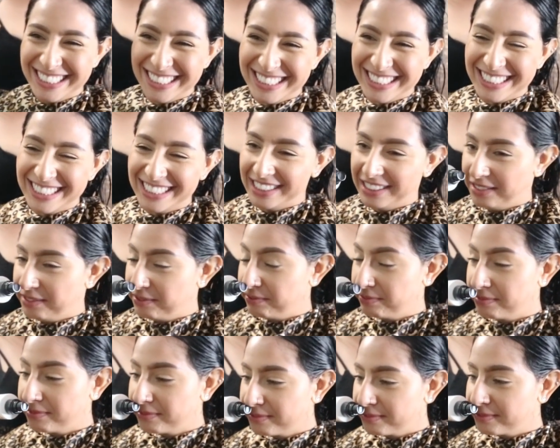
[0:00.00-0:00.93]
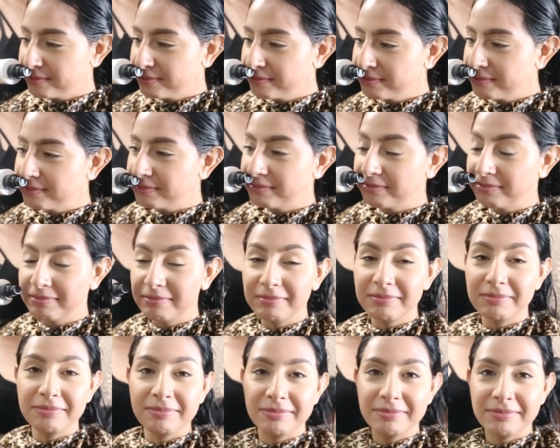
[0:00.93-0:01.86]
sounds good, eh?
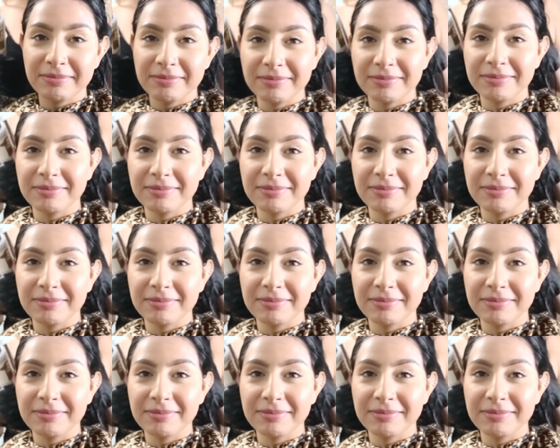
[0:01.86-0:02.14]
Mm.